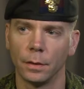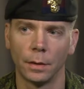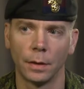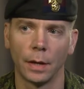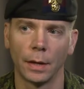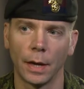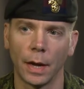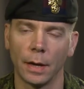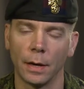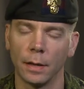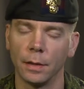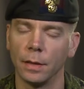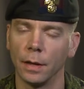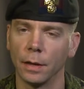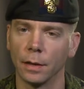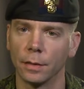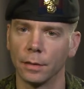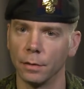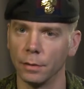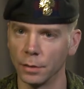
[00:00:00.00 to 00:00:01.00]
again, I
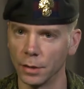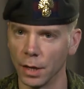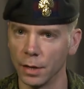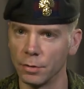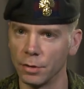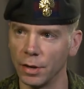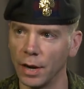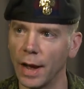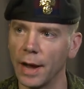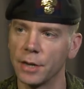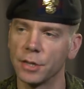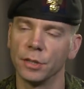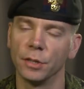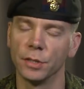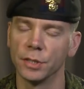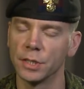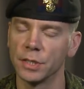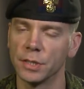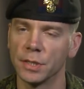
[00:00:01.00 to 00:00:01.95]
think third country nationals